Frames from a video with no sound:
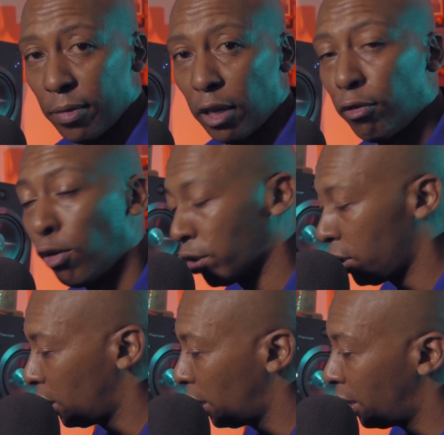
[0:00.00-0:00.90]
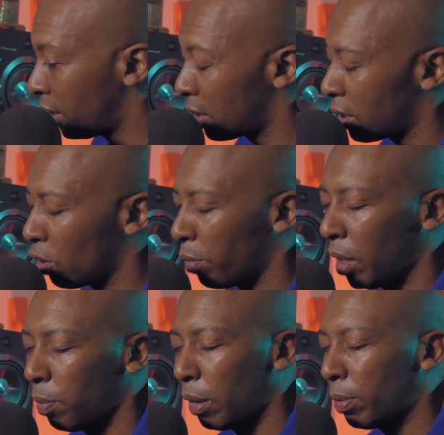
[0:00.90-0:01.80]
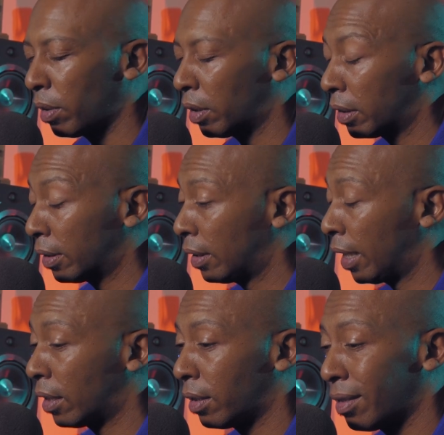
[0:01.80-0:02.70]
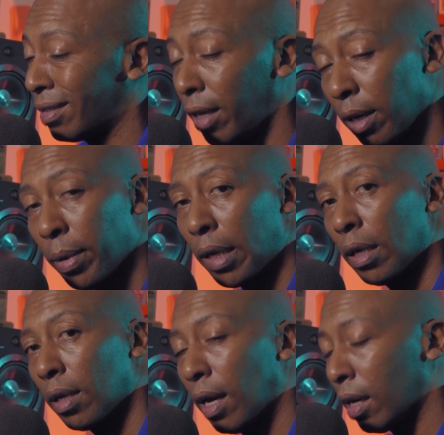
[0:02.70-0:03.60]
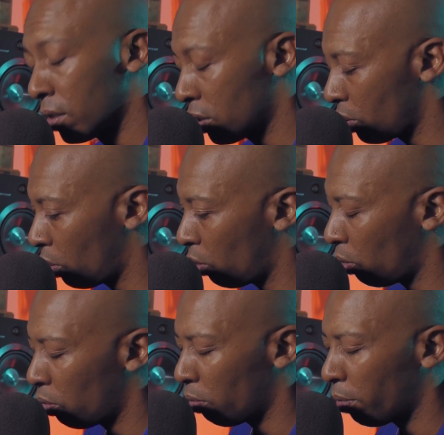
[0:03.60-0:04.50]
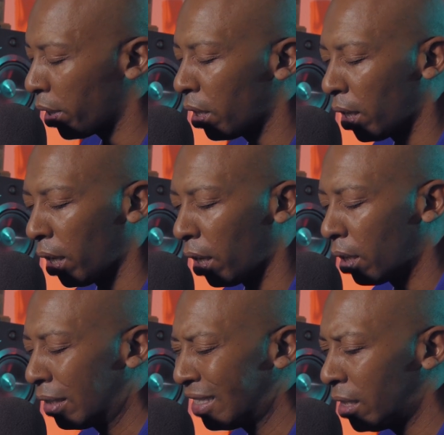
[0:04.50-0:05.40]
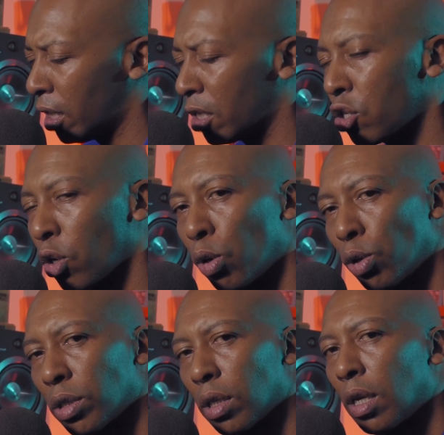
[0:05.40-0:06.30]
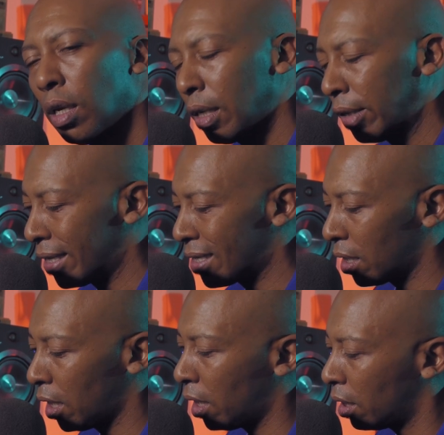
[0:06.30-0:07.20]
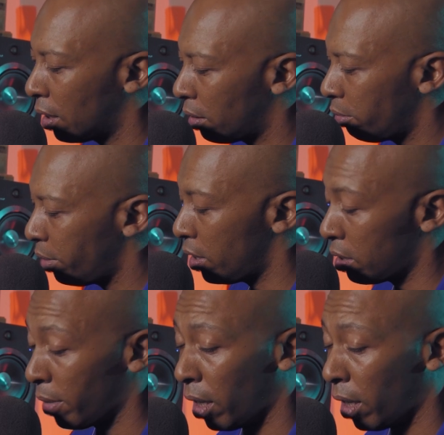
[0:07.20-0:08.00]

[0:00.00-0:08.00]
Unfortunately, there's so many people that didn't make it, guys, so may their dear souls rest in peace.